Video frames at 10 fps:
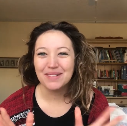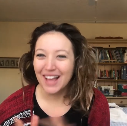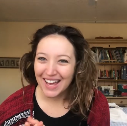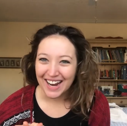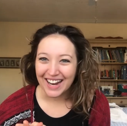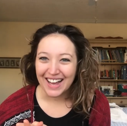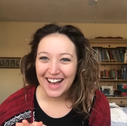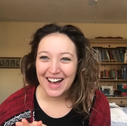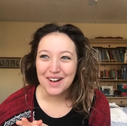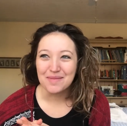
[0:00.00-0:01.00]
plotting
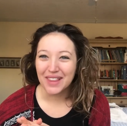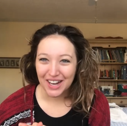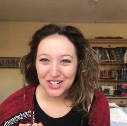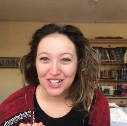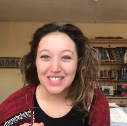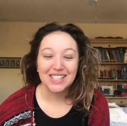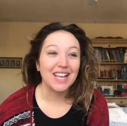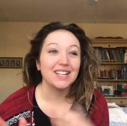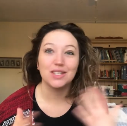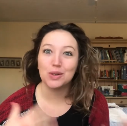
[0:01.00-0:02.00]
um, lectures
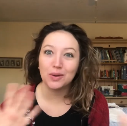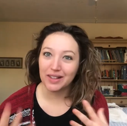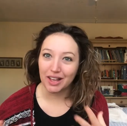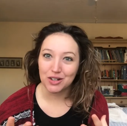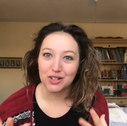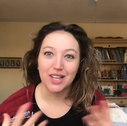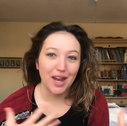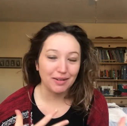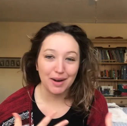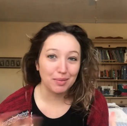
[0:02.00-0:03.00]
and story lectures, how
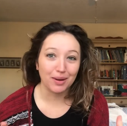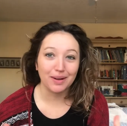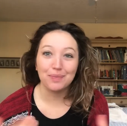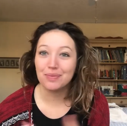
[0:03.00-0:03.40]
to write a book